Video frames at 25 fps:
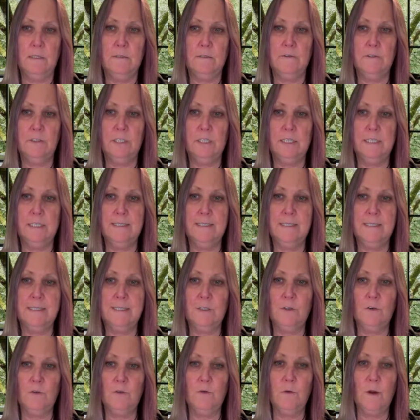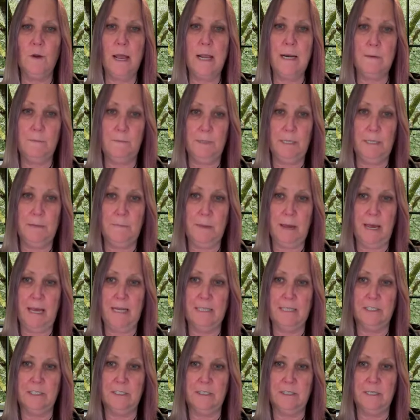So she is incredibly
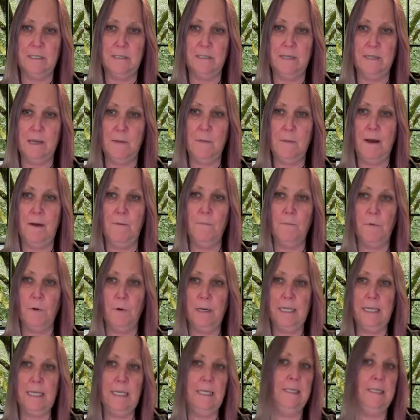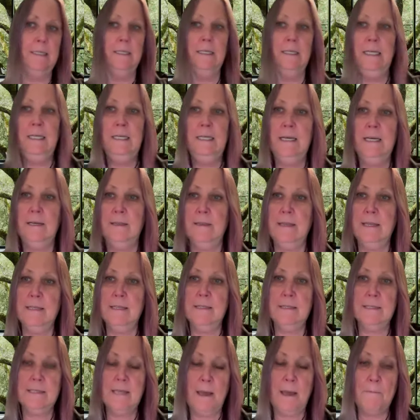passionate about bringing
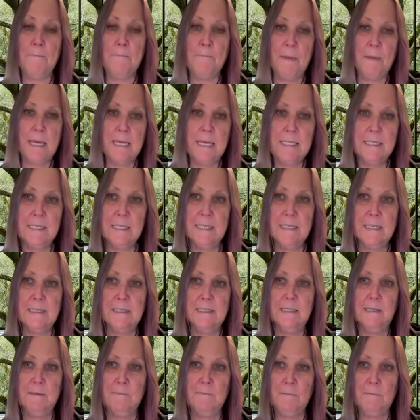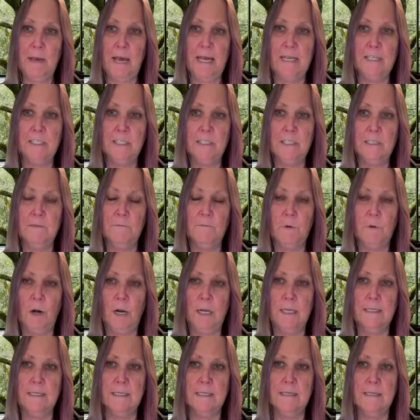this amazing compassion
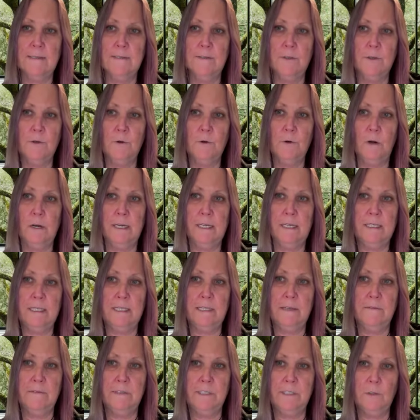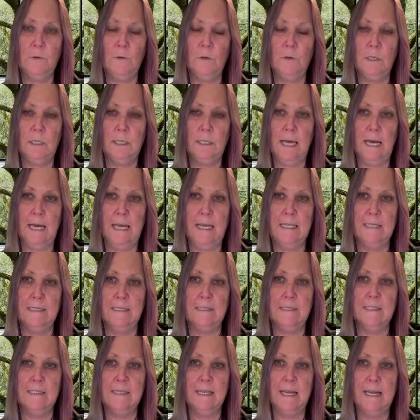process to her individual
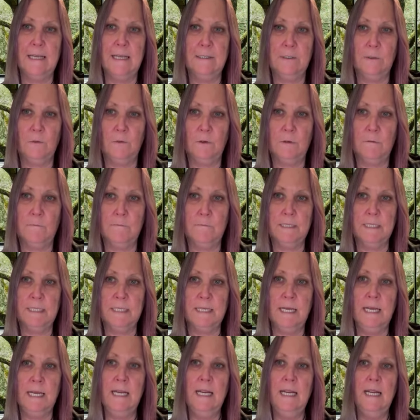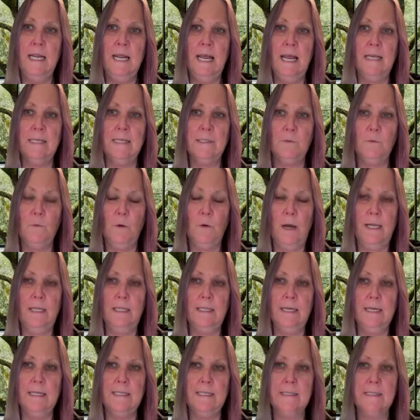clients and groups, as
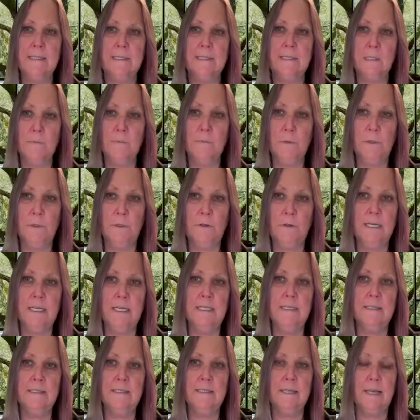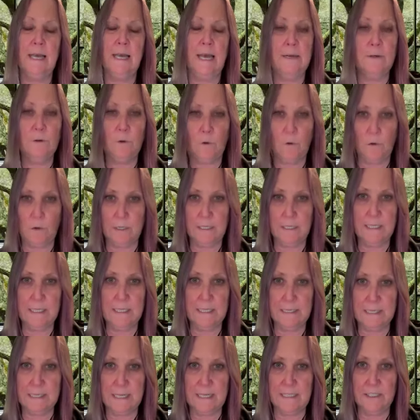well as the communities and
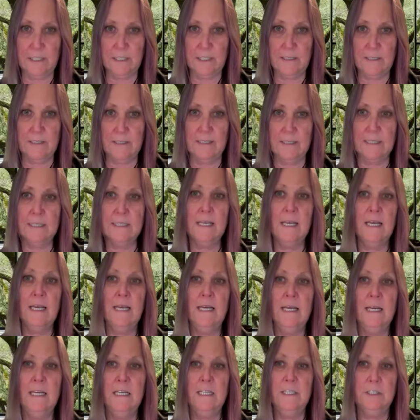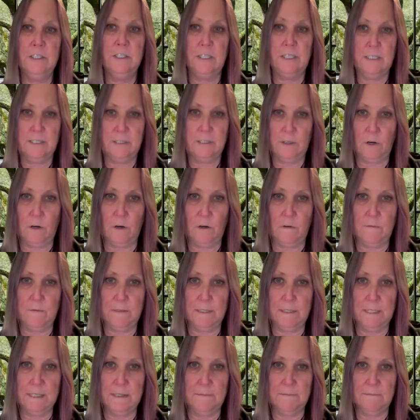organizations she
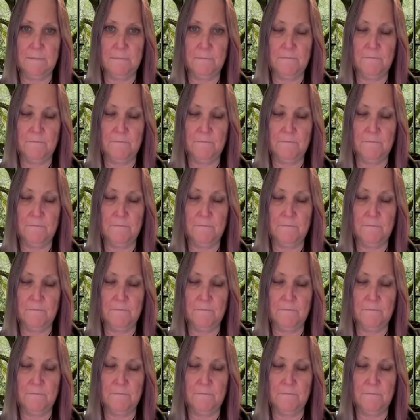serves.